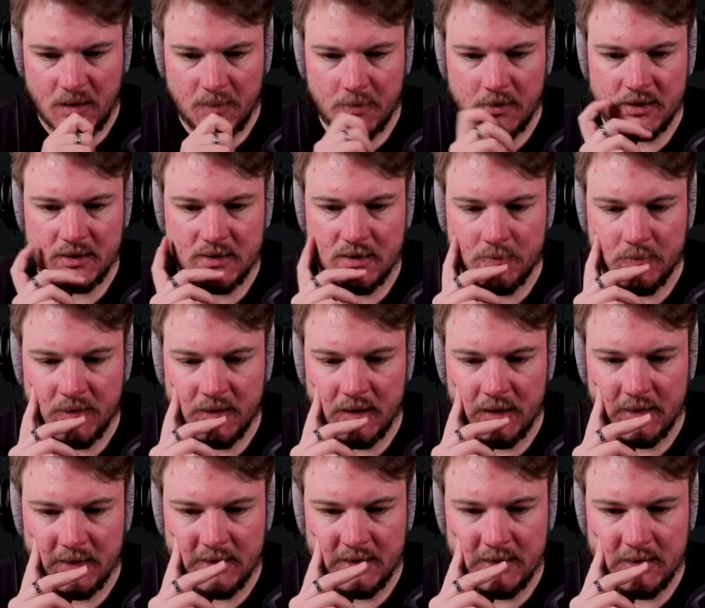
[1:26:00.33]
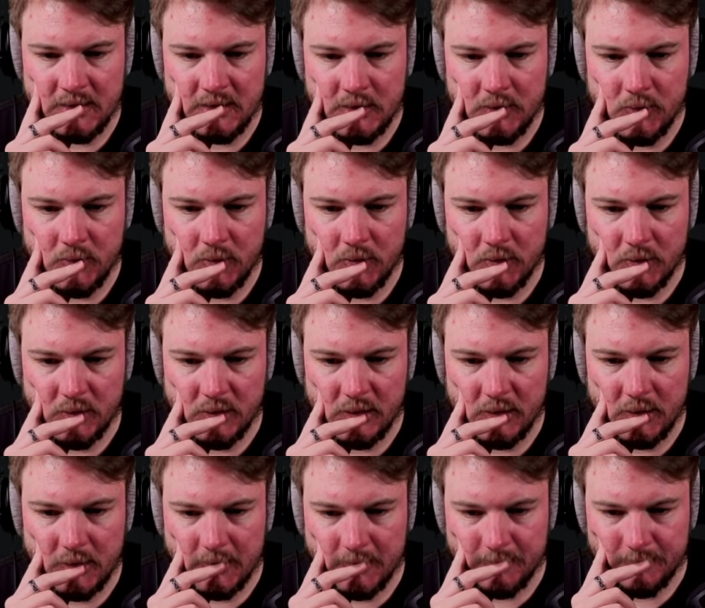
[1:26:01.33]
Maybe it's something I didn't do
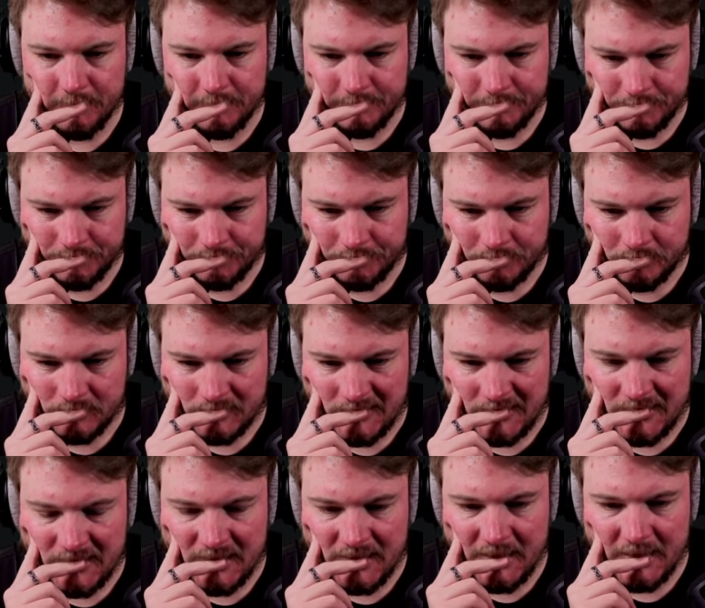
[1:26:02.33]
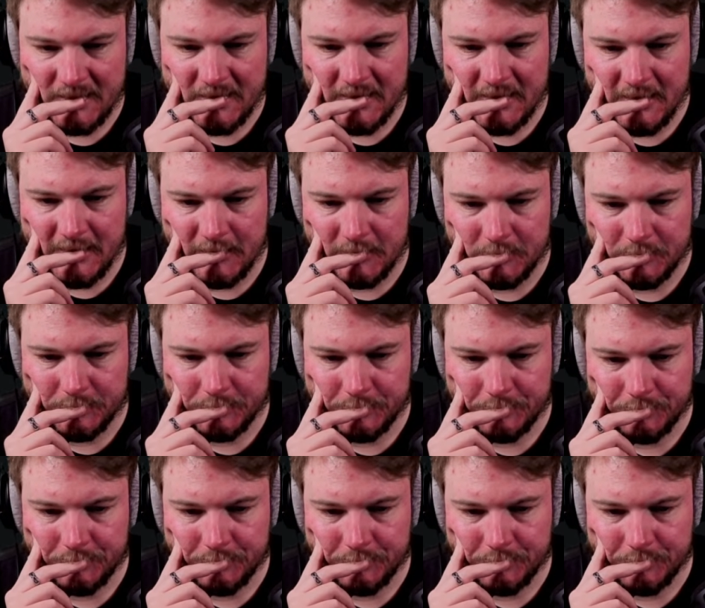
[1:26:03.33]
early on. So let's see.